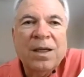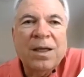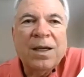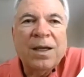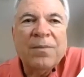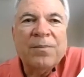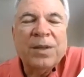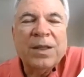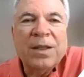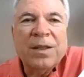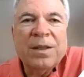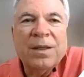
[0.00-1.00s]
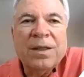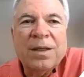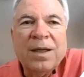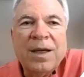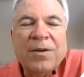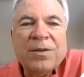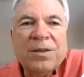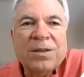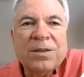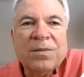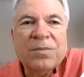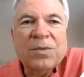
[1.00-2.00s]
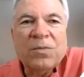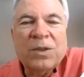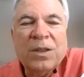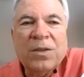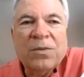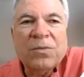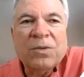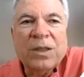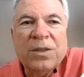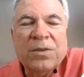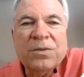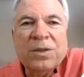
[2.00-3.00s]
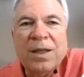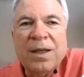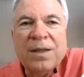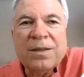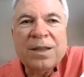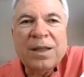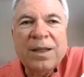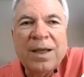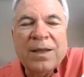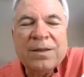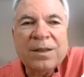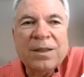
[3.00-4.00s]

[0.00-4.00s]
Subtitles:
But our system, we don't reuse that anesthetic gas.